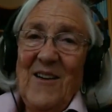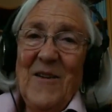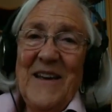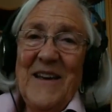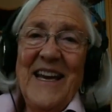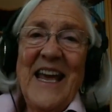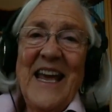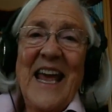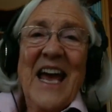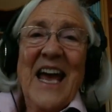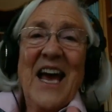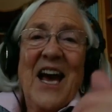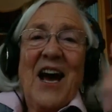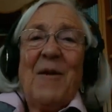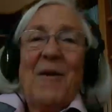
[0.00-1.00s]
Okay.
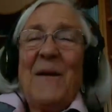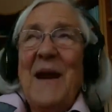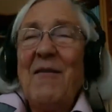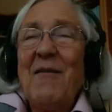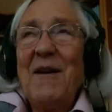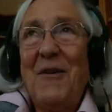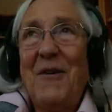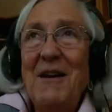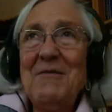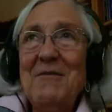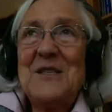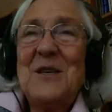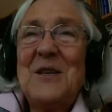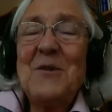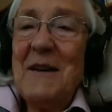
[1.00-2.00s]
Now, if I
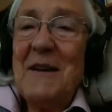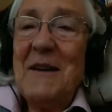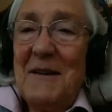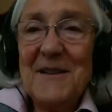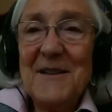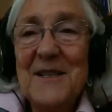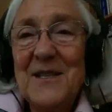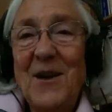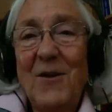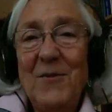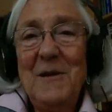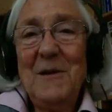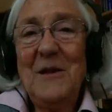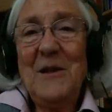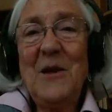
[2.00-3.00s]
was doing a
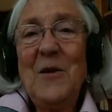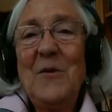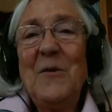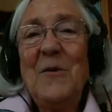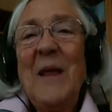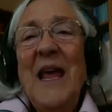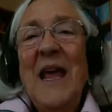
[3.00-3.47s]
consult with you,